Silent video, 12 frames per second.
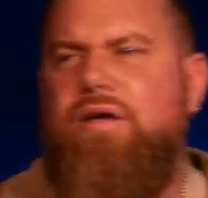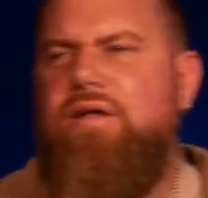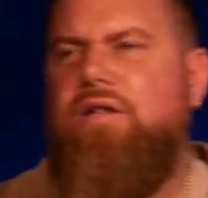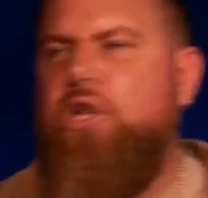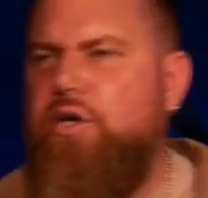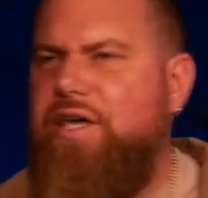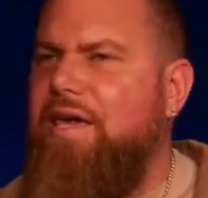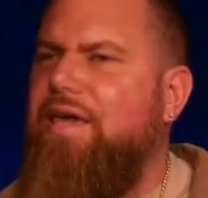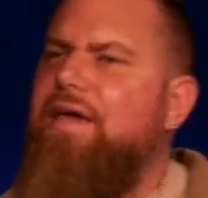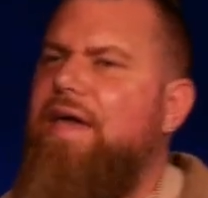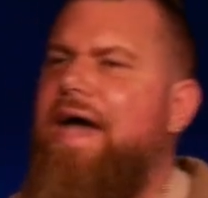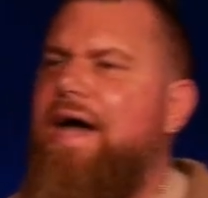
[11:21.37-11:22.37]

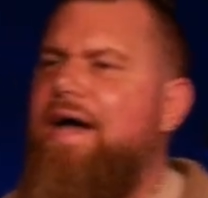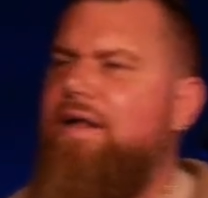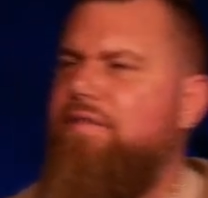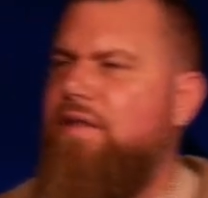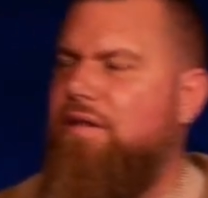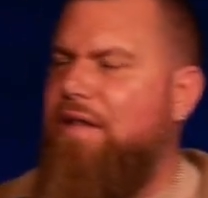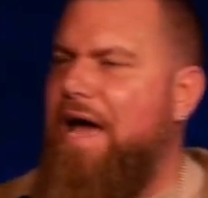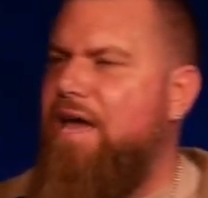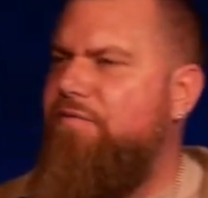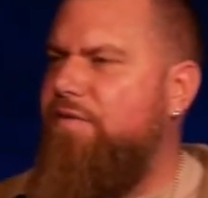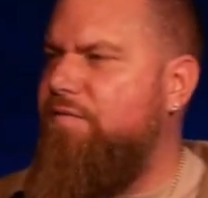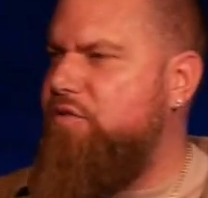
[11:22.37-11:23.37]
looking at the
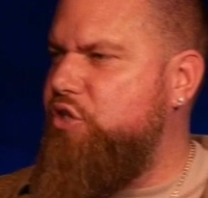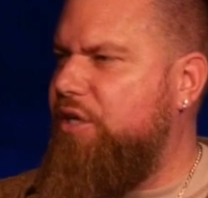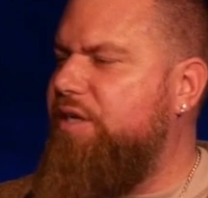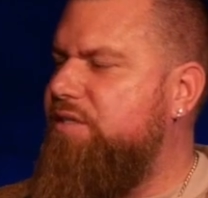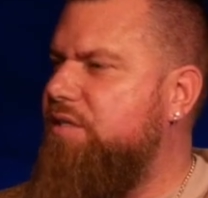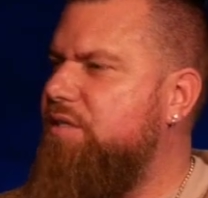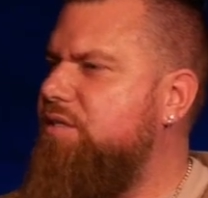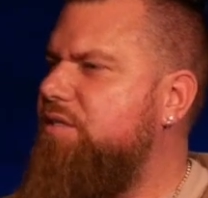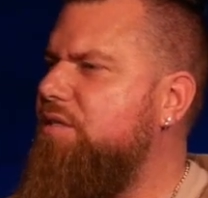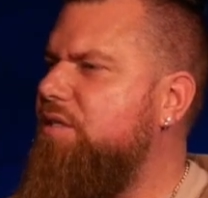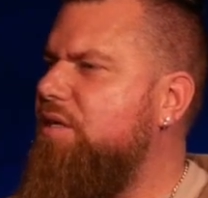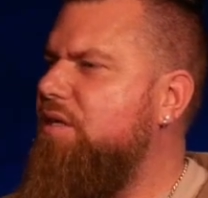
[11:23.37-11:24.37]
life of
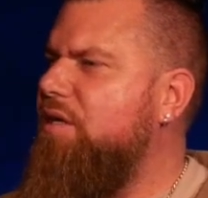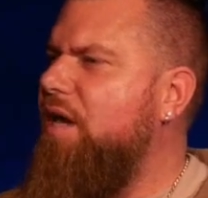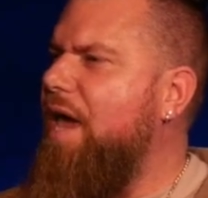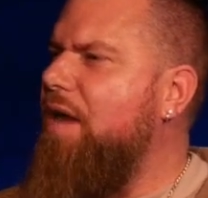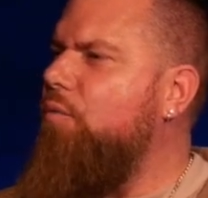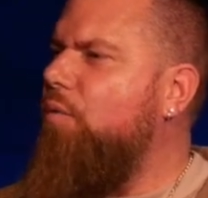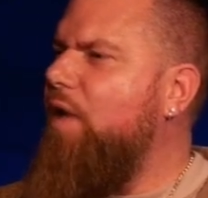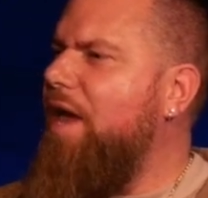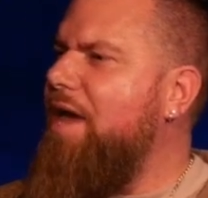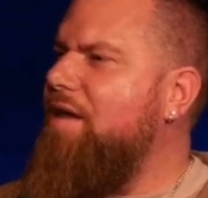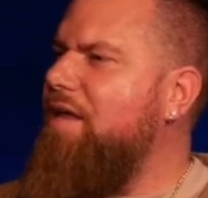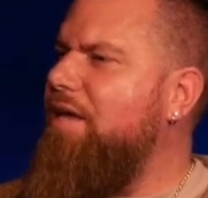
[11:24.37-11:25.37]
Jesus and,
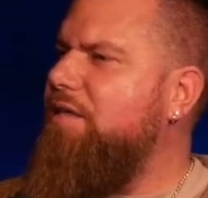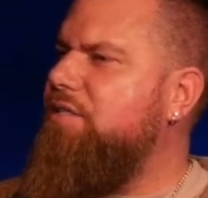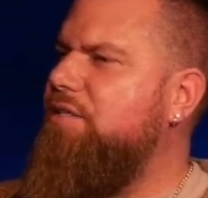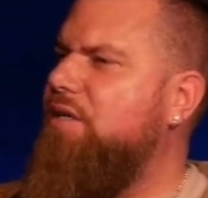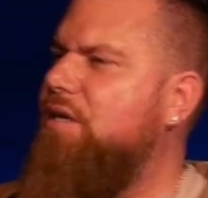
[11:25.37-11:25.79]
and his